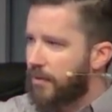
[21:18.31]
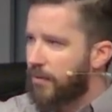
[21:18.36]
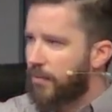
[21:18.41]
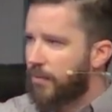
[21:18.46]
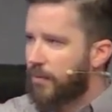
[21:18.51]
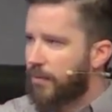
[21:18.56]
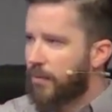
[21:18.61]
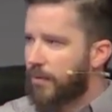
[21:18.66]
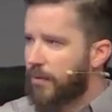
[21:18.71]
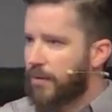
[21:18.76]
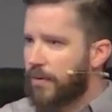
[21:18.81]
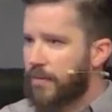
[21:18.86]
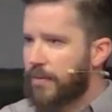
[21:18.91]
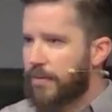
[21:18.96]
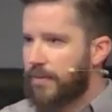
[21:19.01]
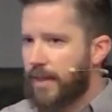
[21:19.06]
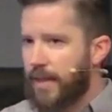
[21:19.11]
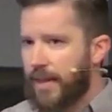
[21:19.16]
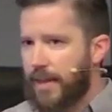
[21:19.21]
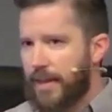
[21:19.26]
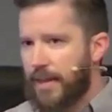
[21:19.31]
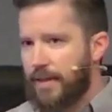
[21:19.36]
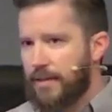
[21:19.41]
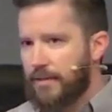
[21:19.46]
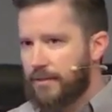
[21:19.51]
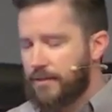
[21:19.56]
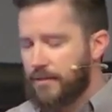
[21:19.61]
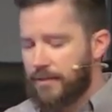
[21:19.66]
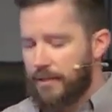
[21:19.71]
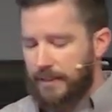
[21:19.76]
or
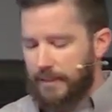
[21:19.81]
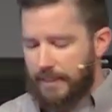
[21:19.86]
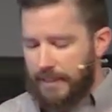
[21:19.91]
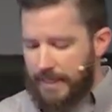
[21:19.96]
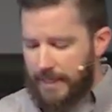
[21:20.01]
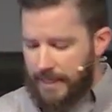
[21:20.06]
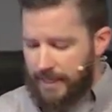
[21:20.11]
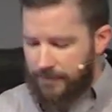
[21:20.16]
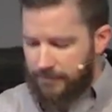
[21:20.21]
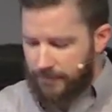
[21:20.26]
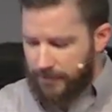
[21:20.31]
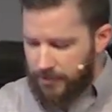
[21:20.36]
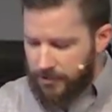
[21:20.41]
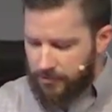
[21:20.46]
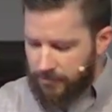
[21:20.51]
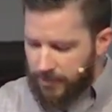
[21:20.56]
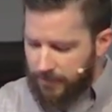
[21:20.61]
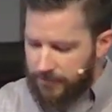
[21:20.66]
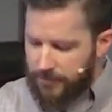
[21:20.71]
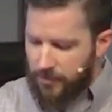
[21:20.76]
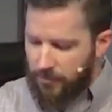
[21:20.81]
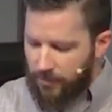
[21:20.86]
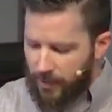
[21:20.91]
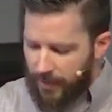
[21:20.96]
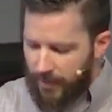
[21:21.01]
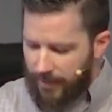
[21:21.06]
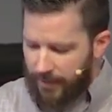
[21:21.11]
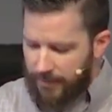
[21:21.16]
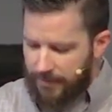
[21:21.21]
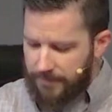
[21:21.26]
they leave and drift
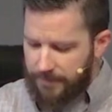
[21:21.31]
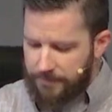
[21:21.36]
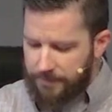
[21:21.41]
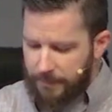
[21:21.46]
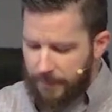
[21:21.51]
away.